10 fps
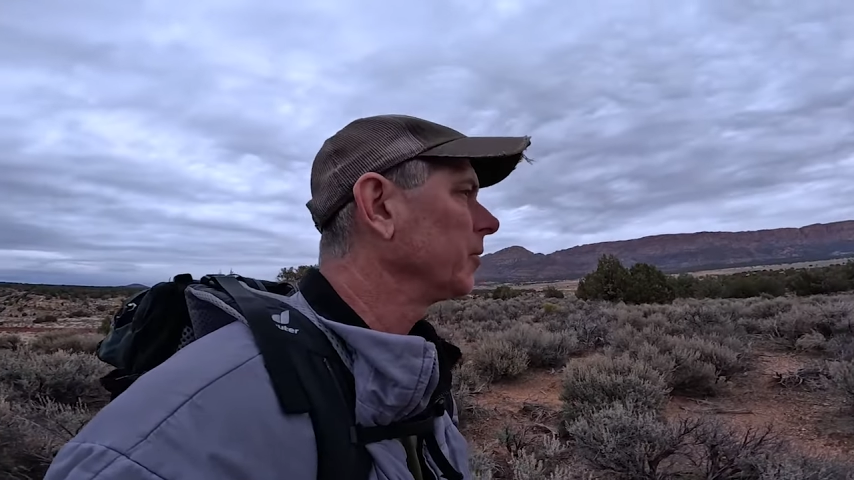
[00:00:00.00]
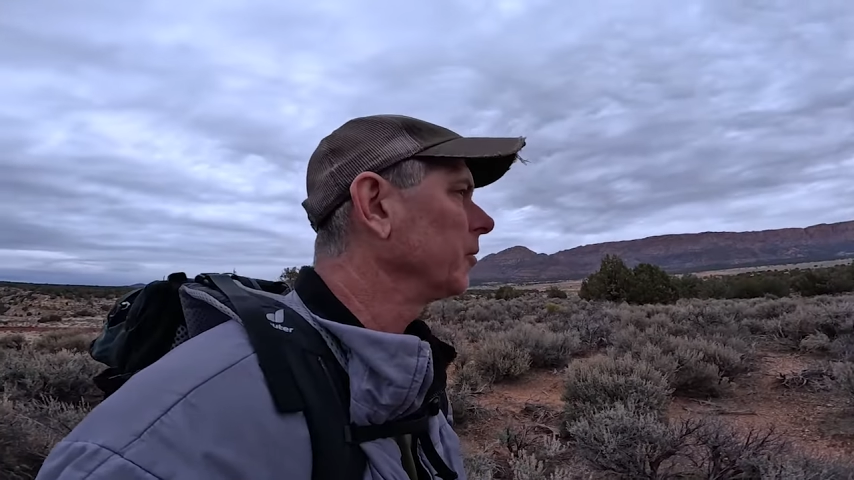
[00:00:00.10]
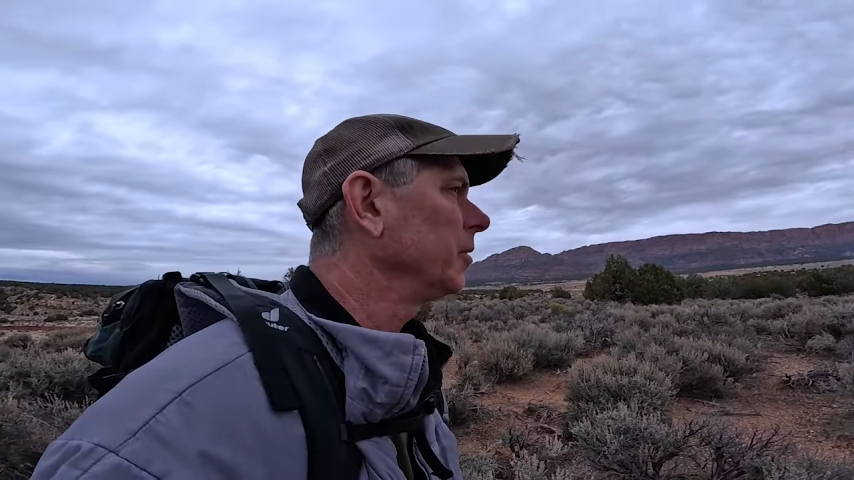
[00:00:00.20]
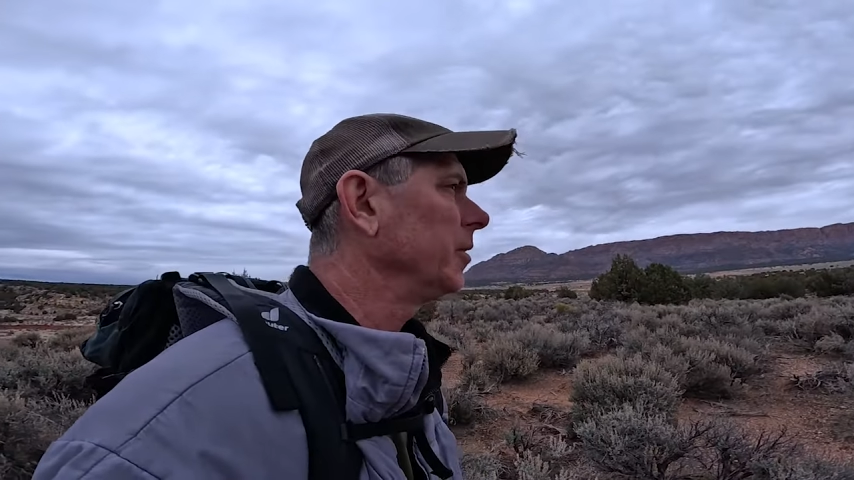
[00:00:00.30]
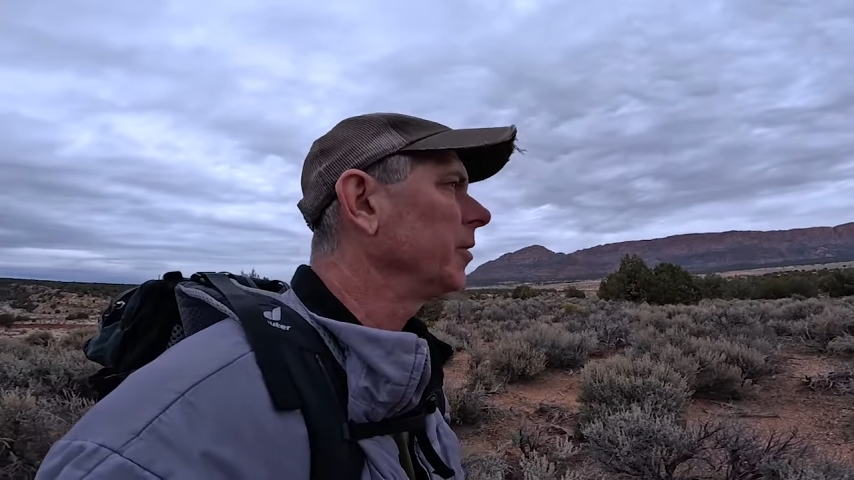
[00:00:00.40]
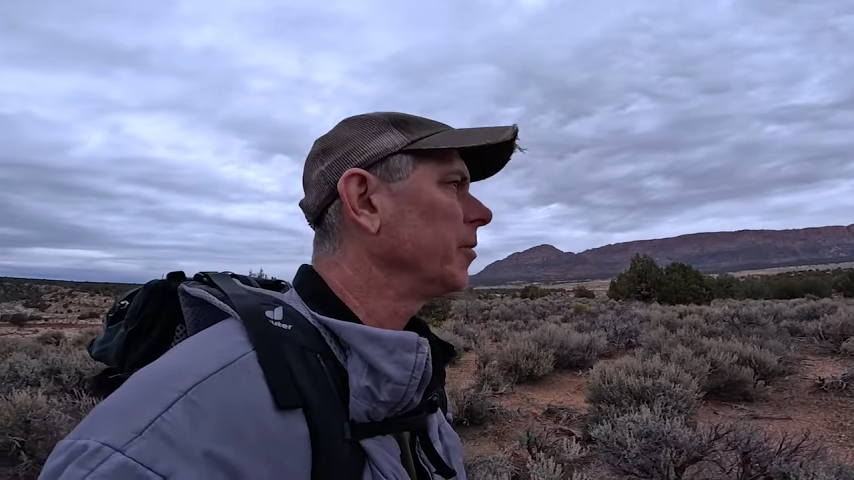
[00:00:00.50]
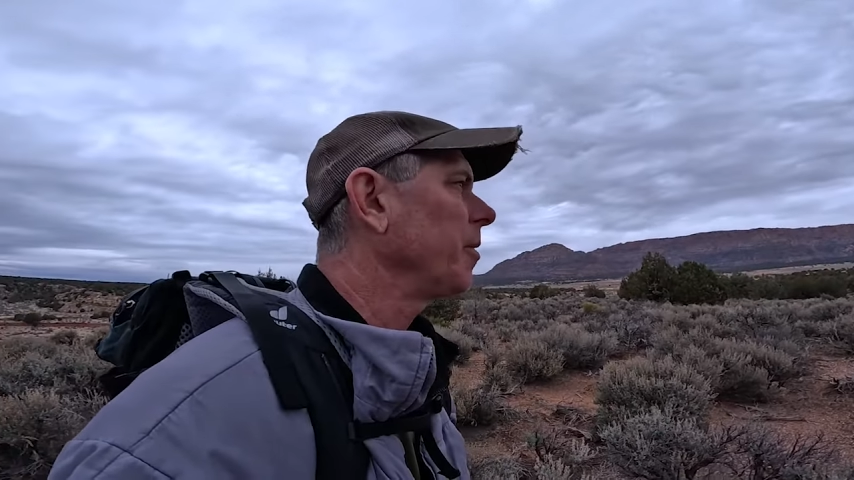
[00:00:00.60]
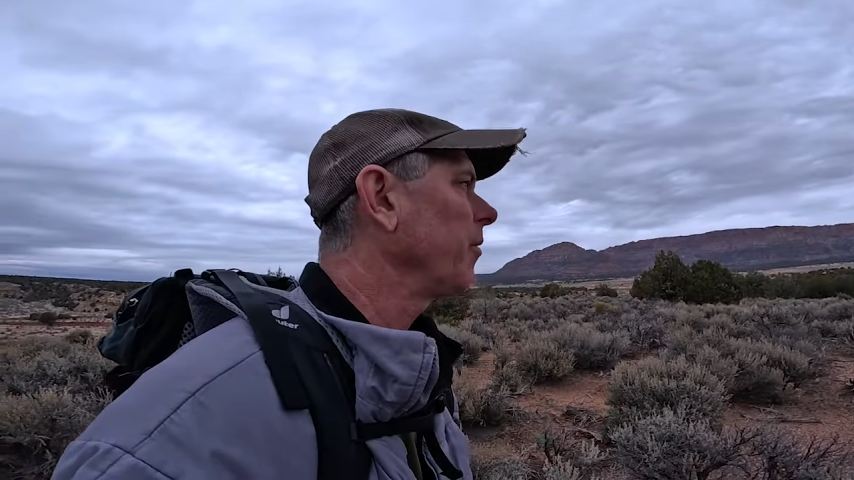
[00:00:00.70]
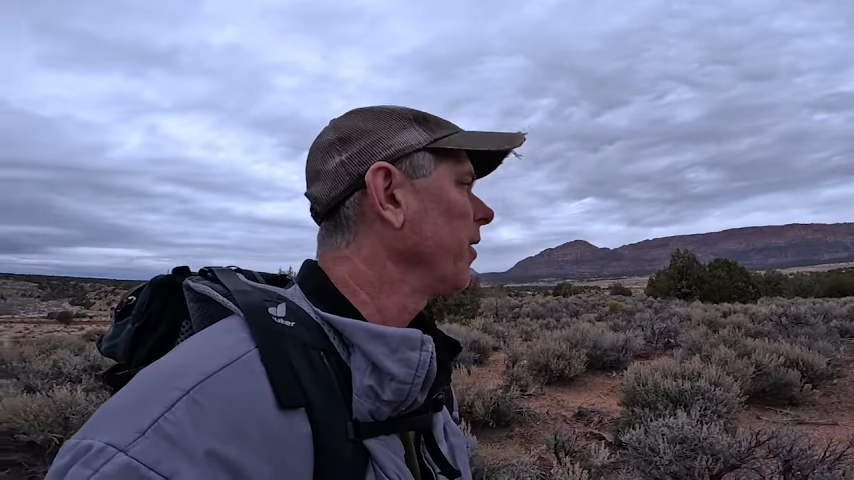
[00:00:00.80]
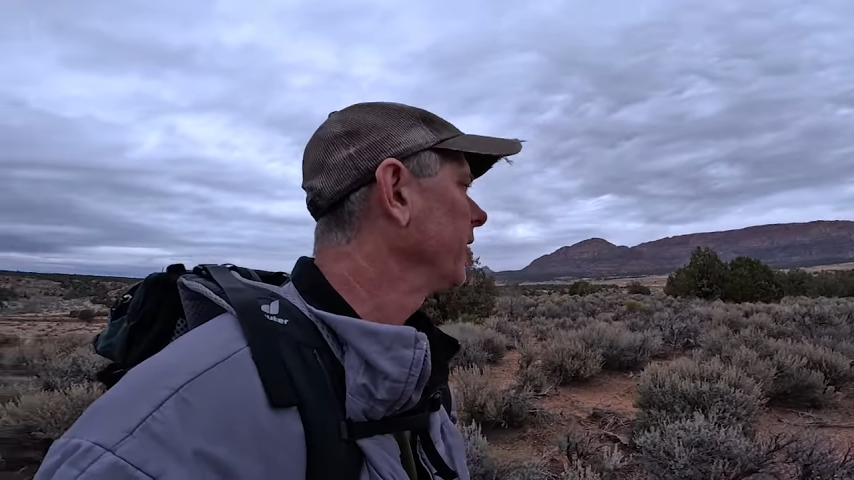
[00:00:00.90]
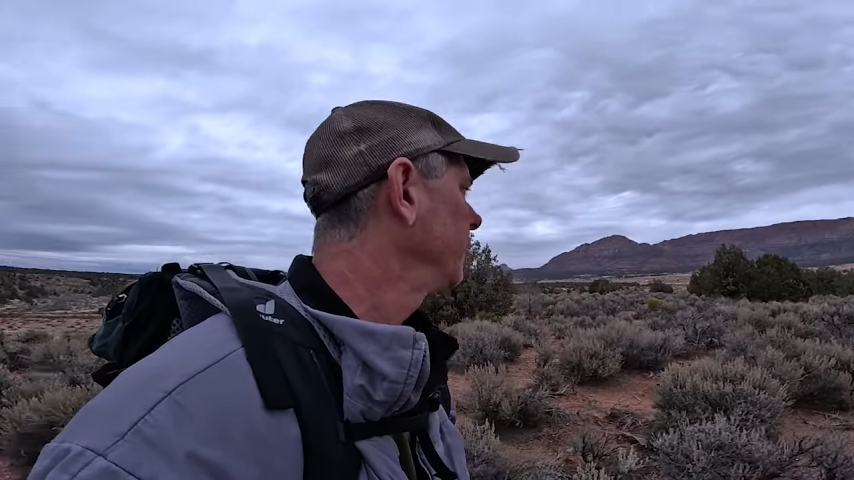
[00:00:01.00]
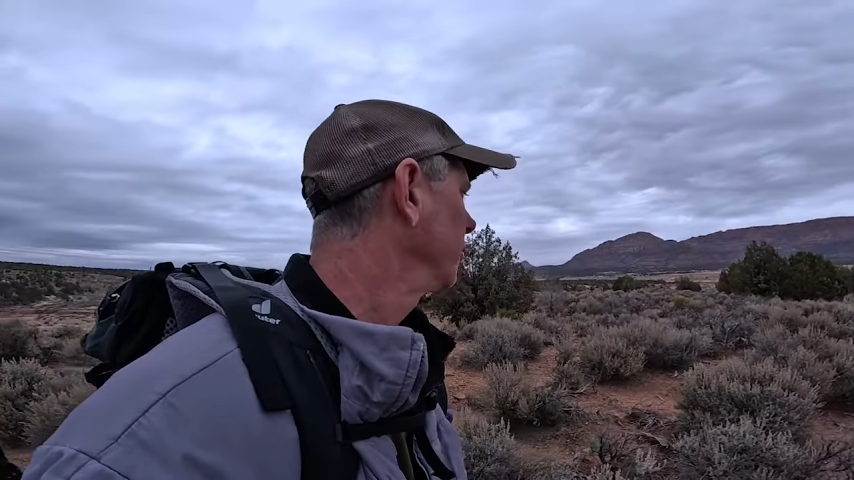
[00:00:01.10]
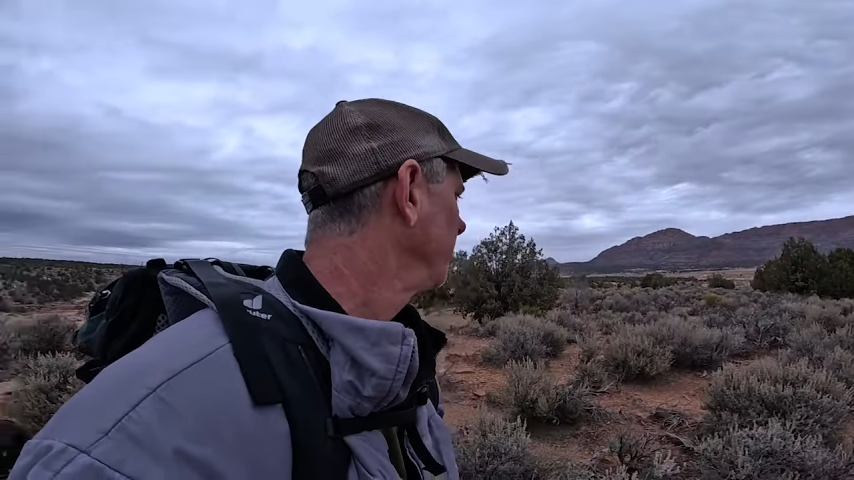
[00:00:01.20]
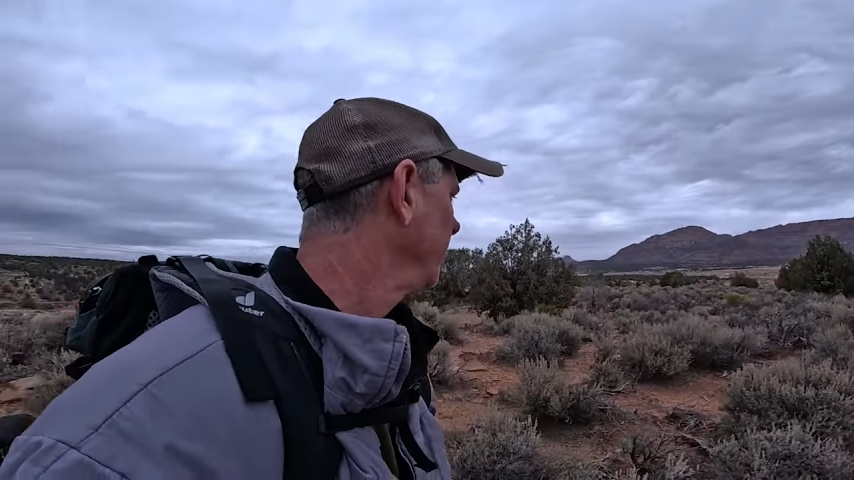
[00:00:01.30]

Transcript: that we, we may run into a